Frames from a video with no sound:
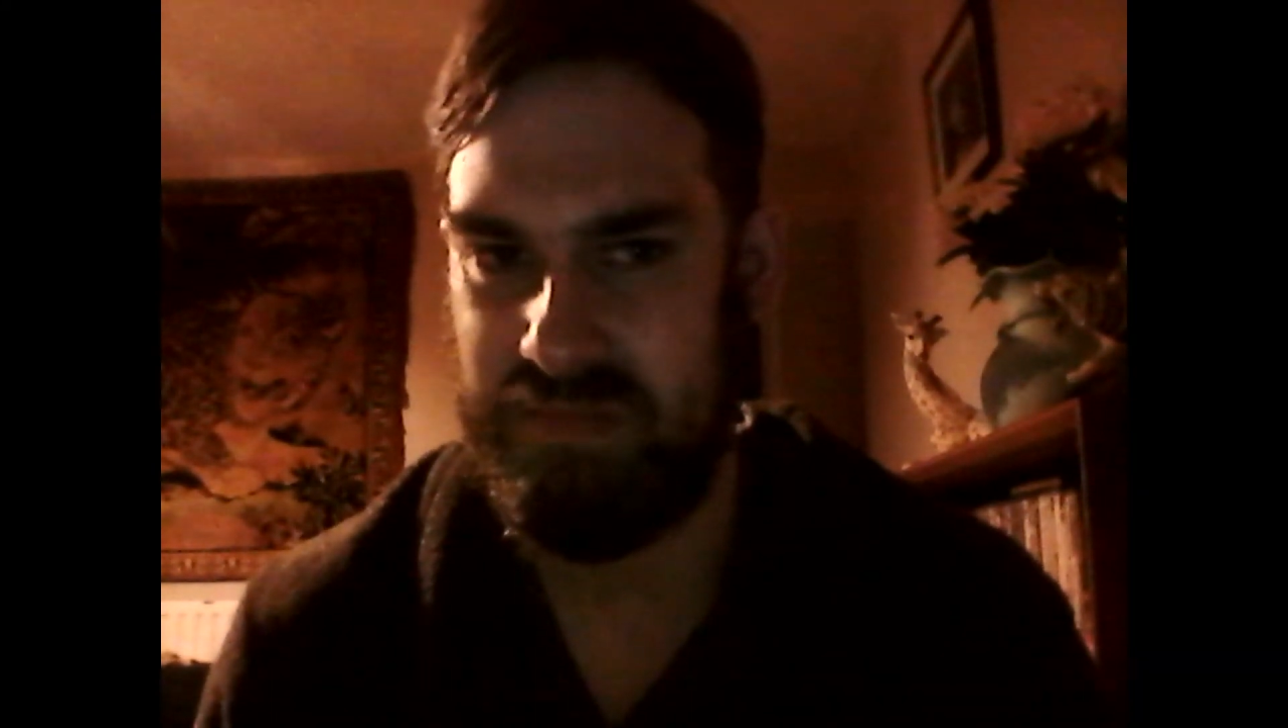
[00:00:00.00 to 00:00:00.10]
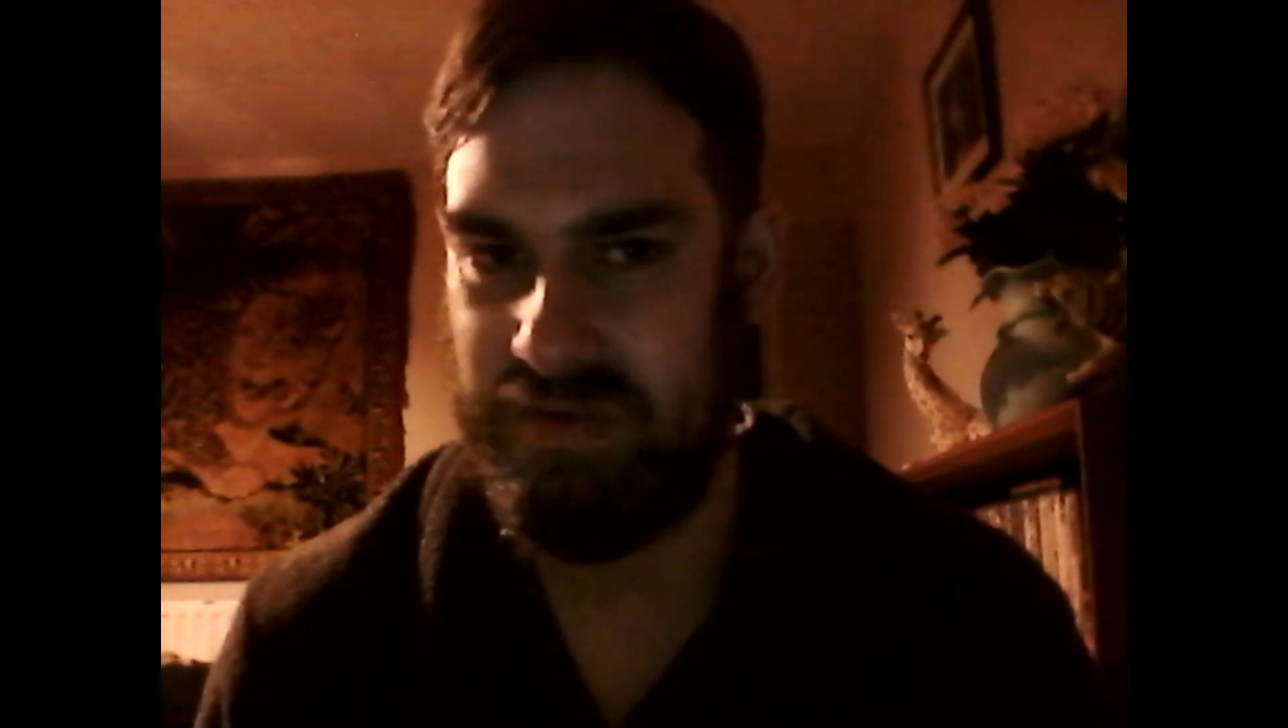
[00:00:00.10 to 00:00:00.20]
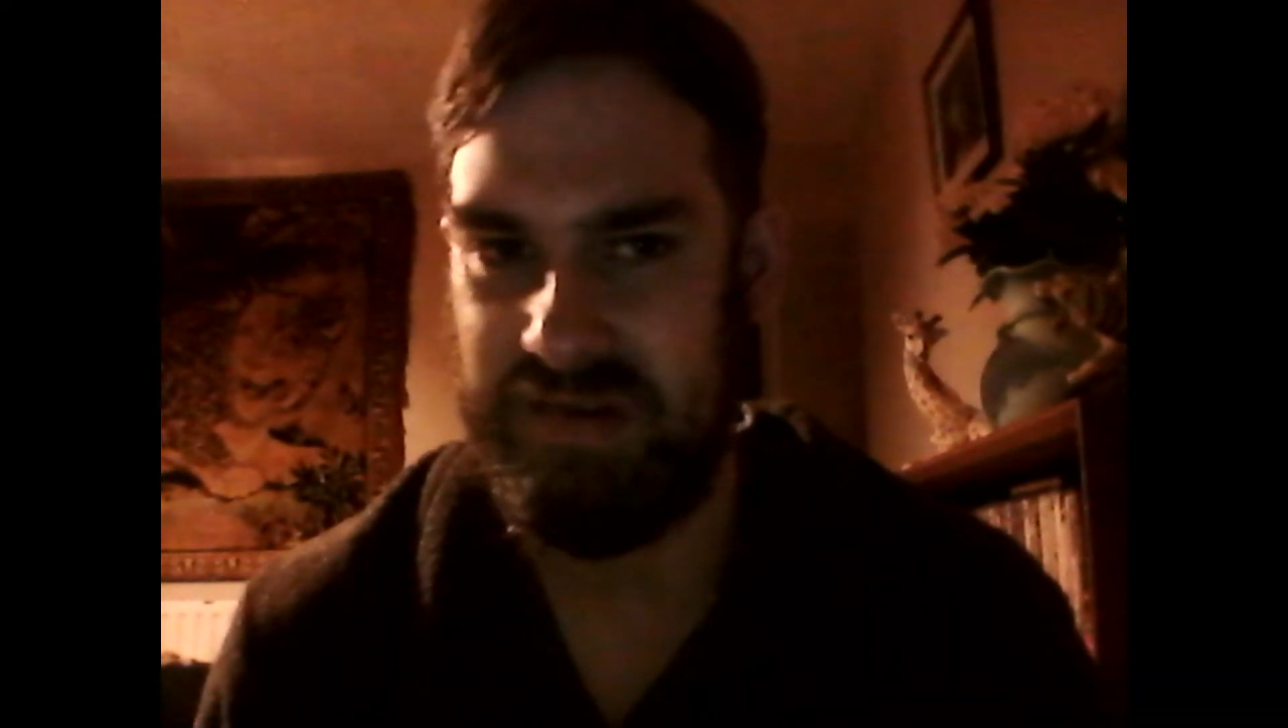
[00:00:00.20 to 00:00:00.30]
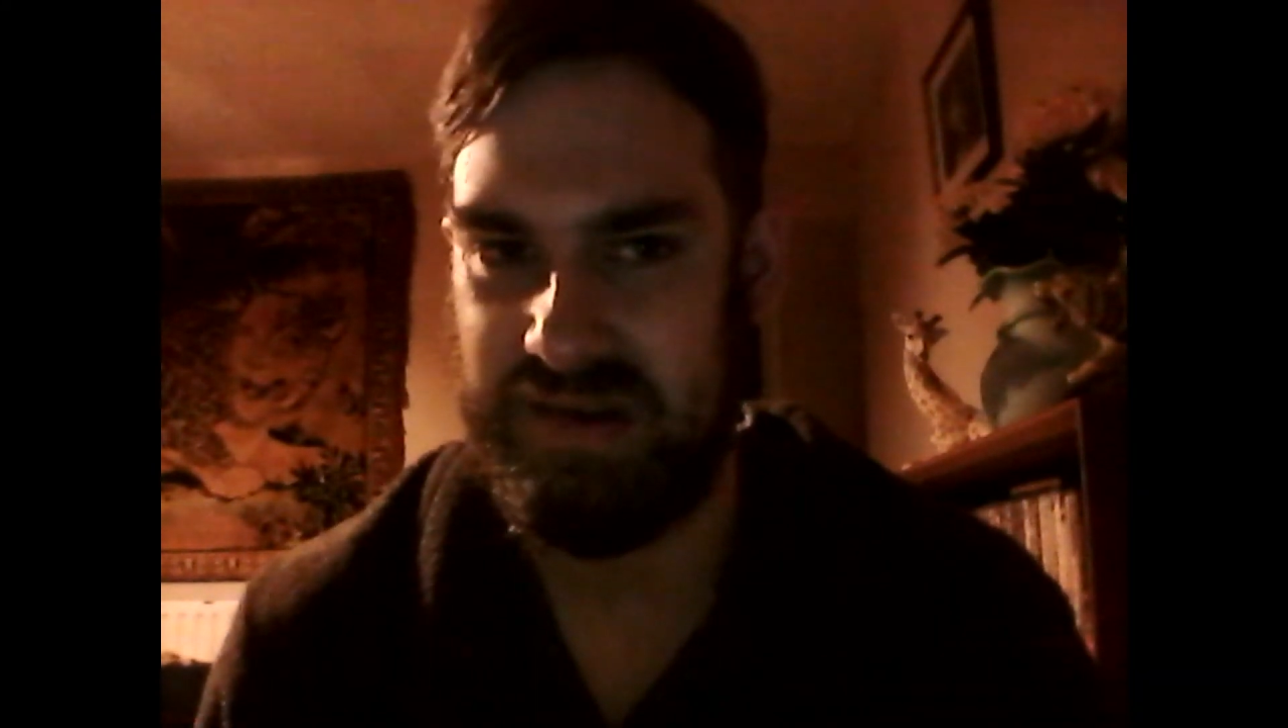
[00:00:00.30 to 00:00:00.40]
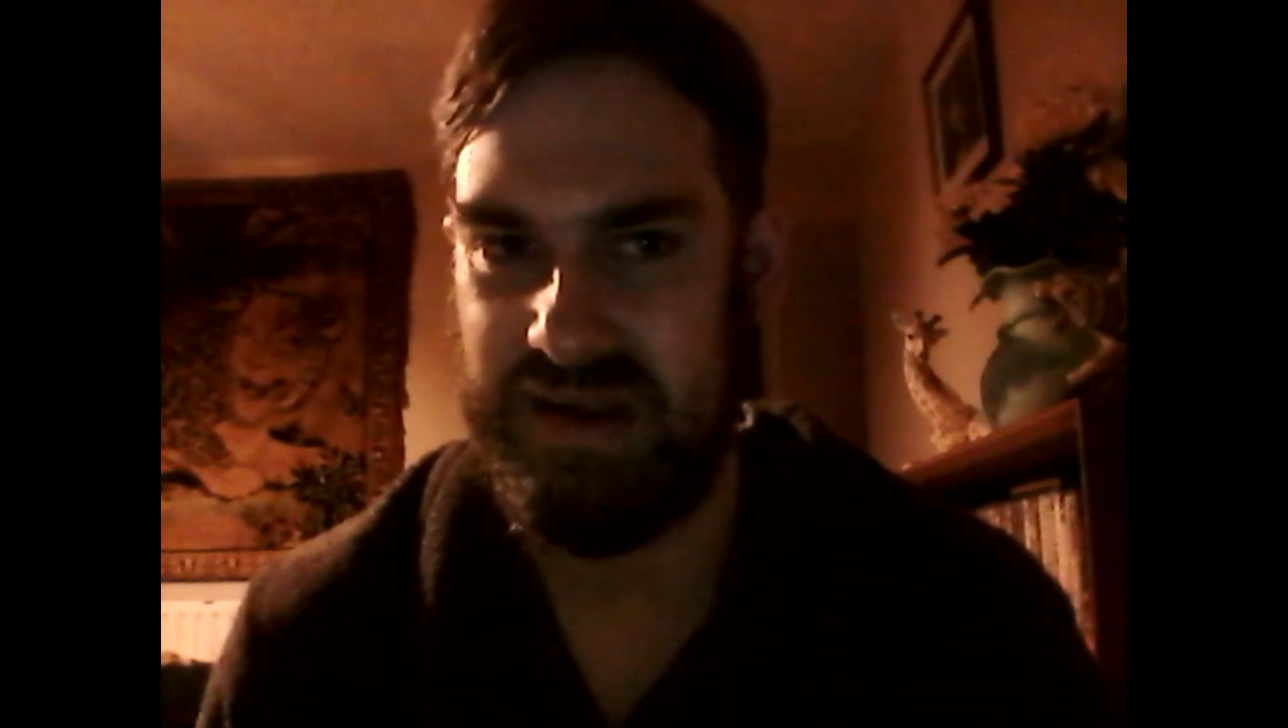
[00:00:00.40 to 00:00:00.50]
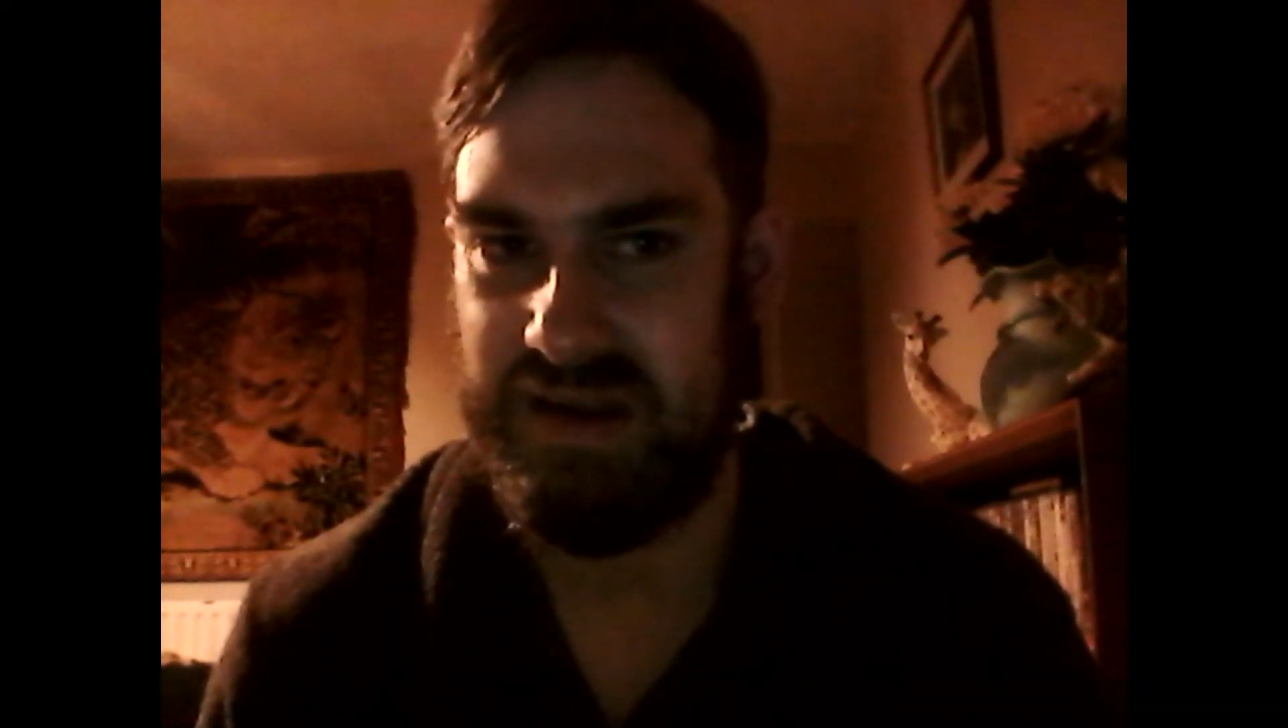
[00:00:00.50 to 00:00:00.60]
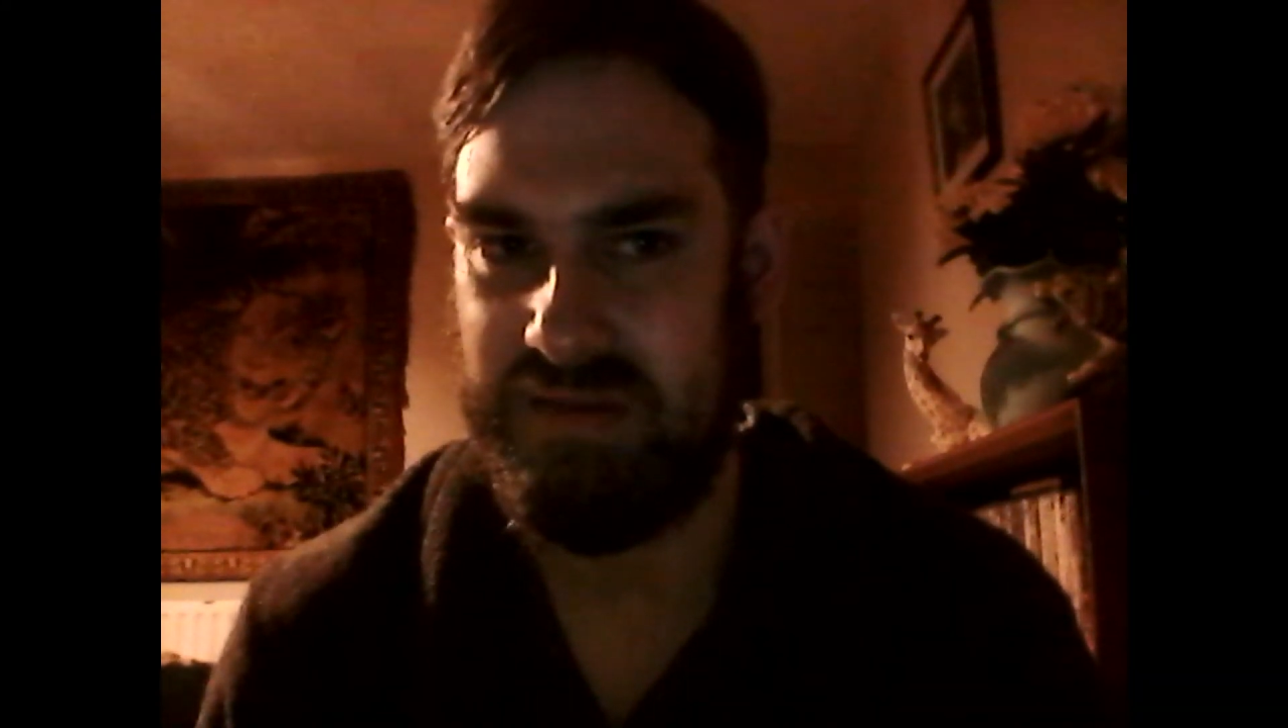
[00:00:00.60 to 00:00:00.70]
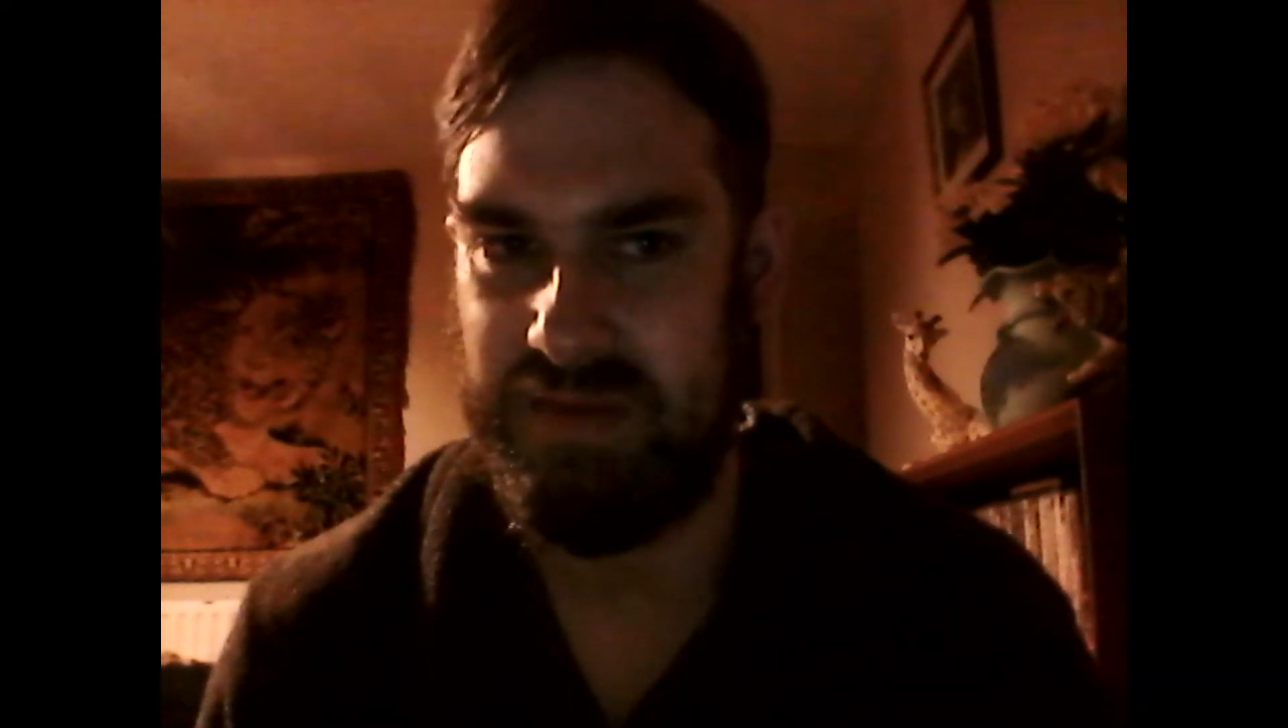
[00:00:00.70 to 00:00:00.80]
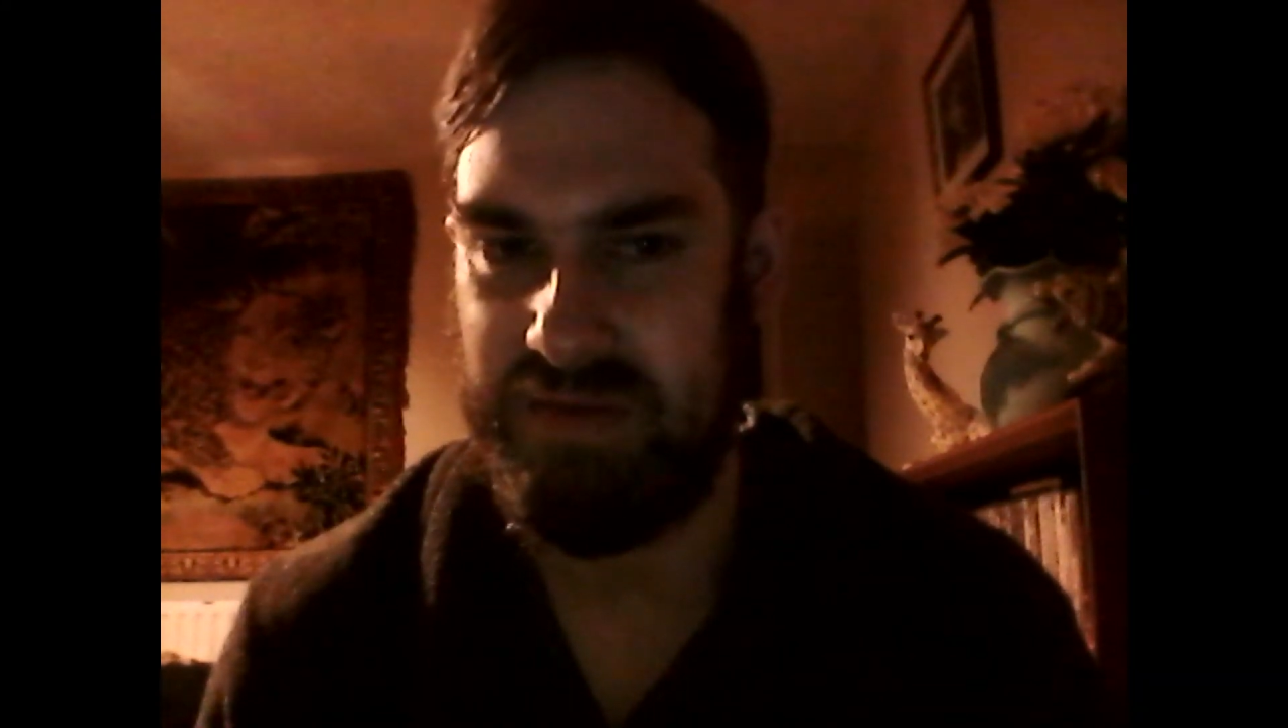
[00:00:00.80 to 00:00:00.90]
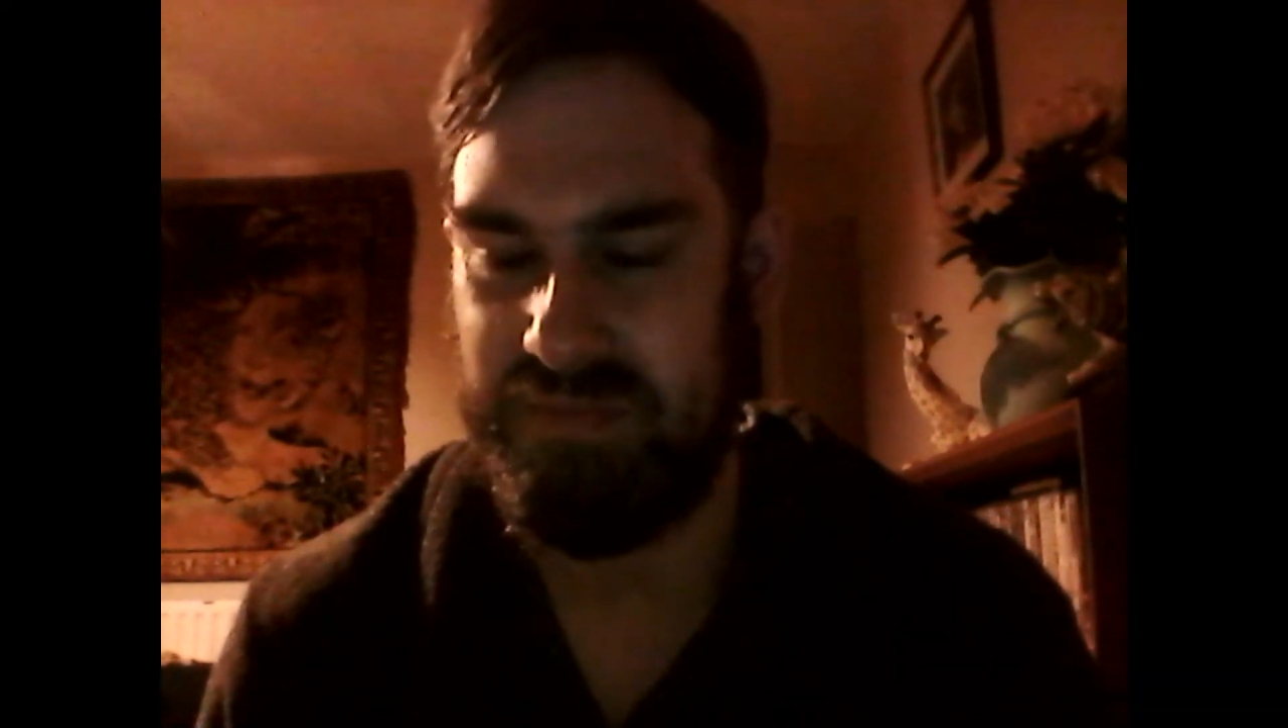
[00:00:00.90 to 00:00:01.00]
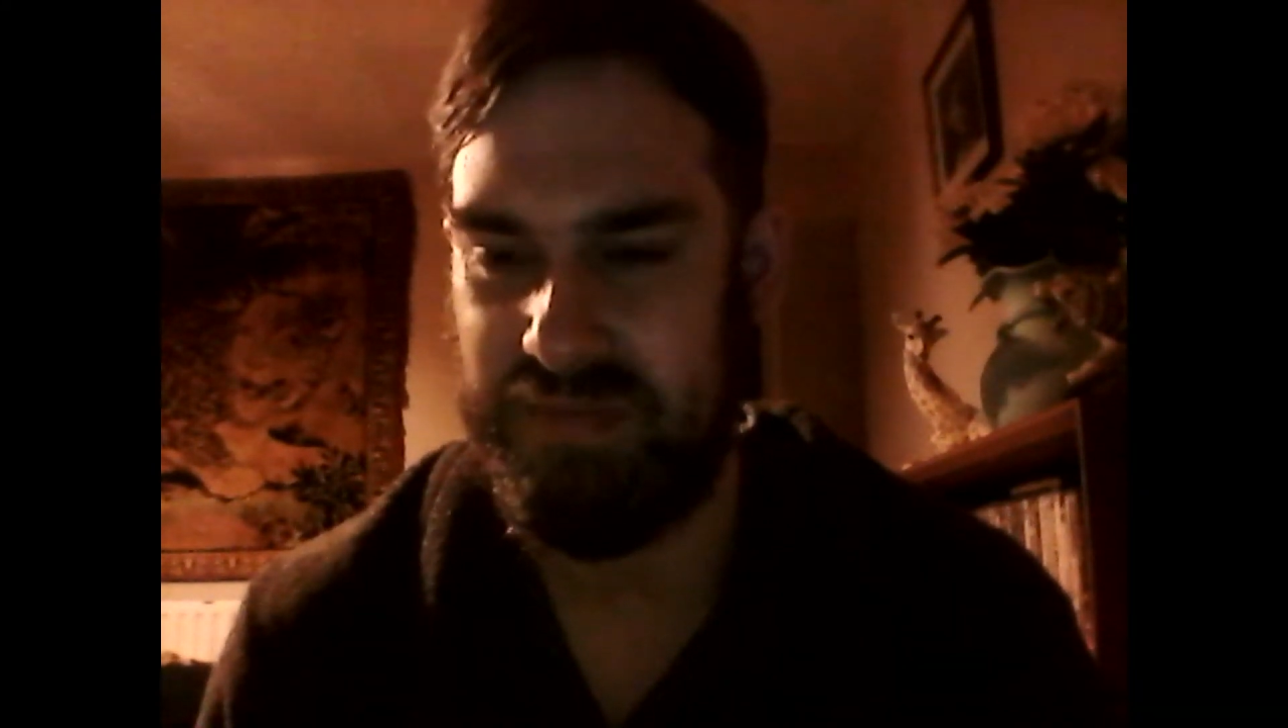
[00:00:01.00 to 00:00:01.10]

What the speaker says: museum in